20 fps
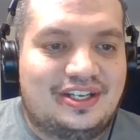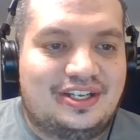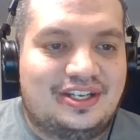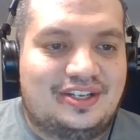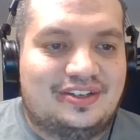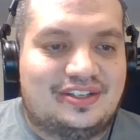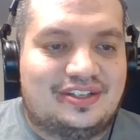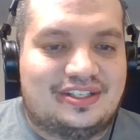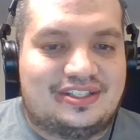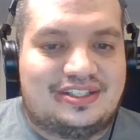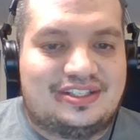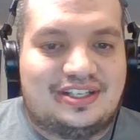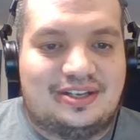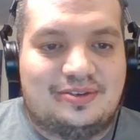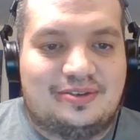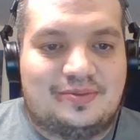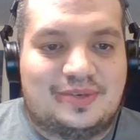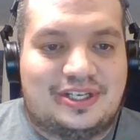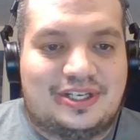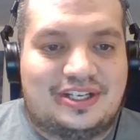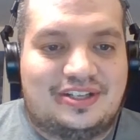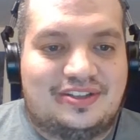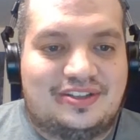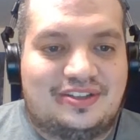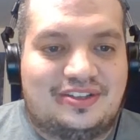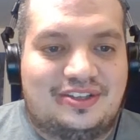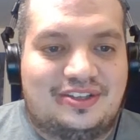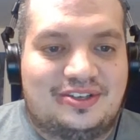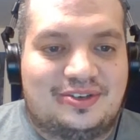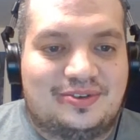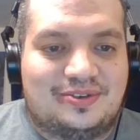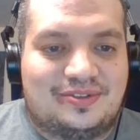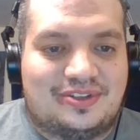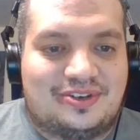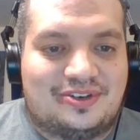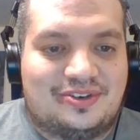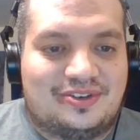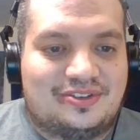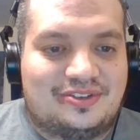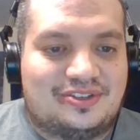you could say, well, you know,
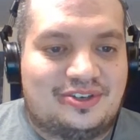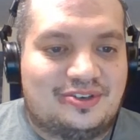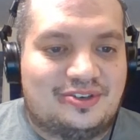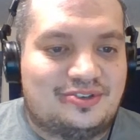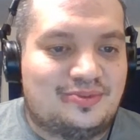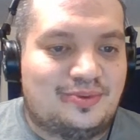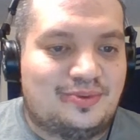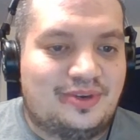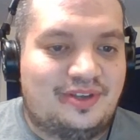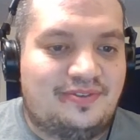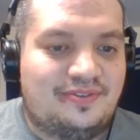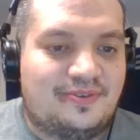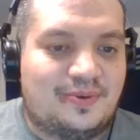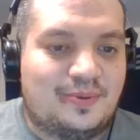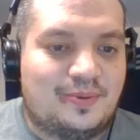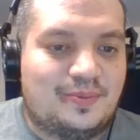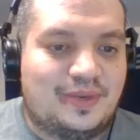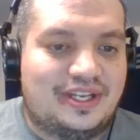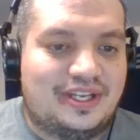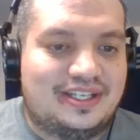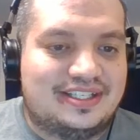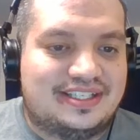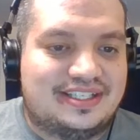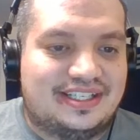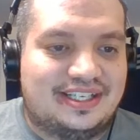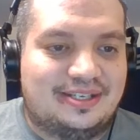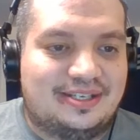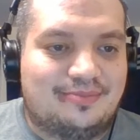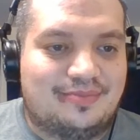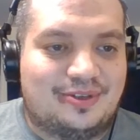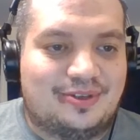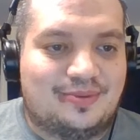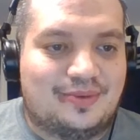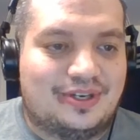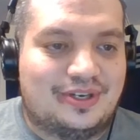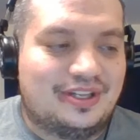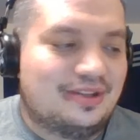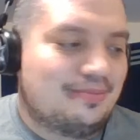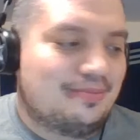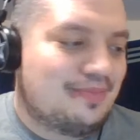they're a 24-win team. They're
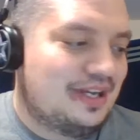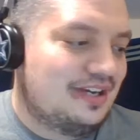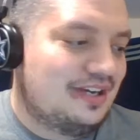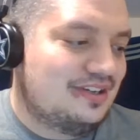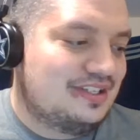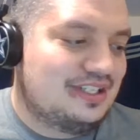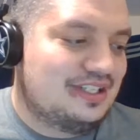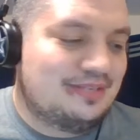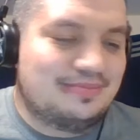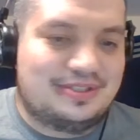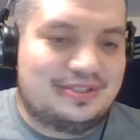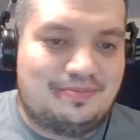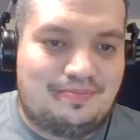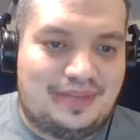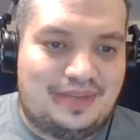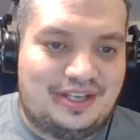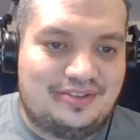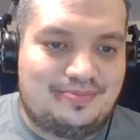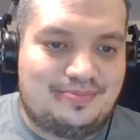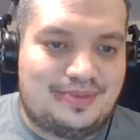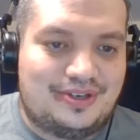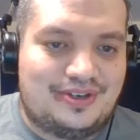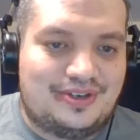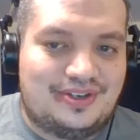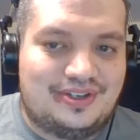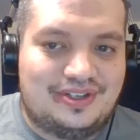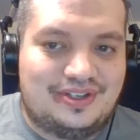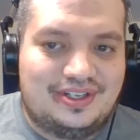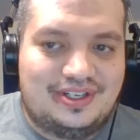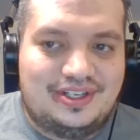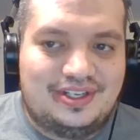one of the better teams in baseball.